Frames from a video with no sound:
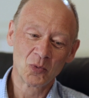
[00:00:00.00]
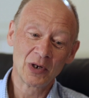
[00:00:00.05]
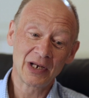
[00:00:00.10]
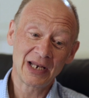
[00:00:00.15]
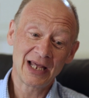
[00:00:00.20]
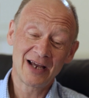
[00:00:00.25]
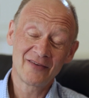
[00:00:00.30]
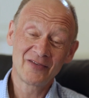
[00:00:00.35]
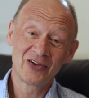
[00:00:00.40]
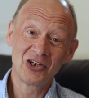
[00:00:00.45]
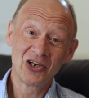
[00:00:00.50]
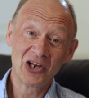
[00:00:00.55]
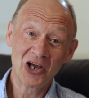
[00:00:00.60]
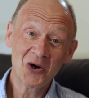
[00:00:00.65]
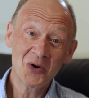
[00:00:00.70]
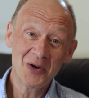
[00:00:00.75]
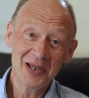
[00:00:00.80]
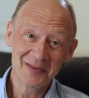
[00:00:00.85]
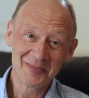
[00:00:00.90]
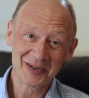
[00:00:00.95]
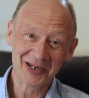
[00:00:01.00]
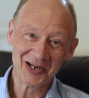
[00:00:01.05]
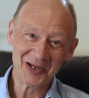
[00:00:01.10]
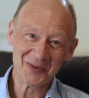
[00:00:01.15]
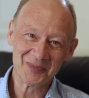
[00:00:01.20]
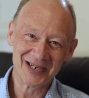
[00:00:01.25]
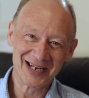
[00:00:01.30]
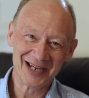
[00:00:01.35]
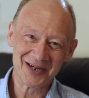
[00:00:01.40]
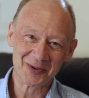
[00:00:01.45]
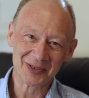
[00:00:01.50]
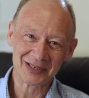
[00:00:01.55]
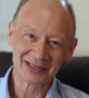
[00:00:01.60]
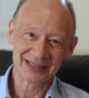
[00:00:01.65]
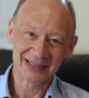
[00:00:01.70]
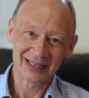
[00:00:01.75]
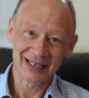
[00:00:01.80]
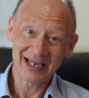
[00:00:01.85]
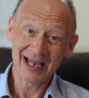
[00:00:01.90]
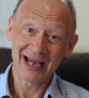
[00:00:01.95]
will have a low hemoglobin
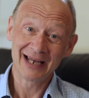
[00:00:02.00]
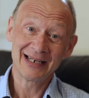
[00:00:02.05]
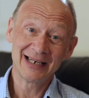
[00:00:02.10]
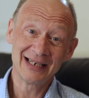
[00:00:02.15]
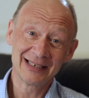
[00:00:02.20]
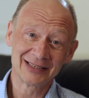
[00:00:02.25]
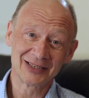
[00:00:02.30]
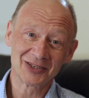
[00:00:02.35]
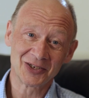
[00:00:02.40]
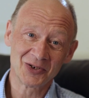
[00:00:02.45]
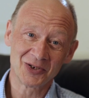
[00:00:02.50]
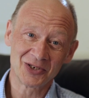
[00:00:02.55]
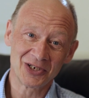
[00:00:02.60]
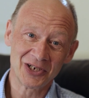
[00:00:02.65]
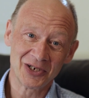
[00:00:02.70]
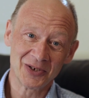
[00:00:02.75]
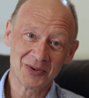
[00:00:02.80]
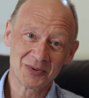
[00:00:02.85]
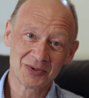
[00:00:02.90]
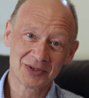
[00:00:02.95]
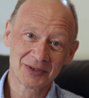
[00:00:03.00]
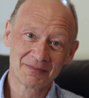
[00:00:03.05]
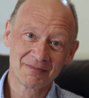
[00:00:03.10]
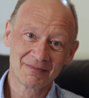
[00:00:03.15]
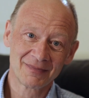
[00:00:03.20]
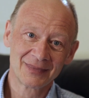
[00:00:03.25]
A1C and it isn't good news.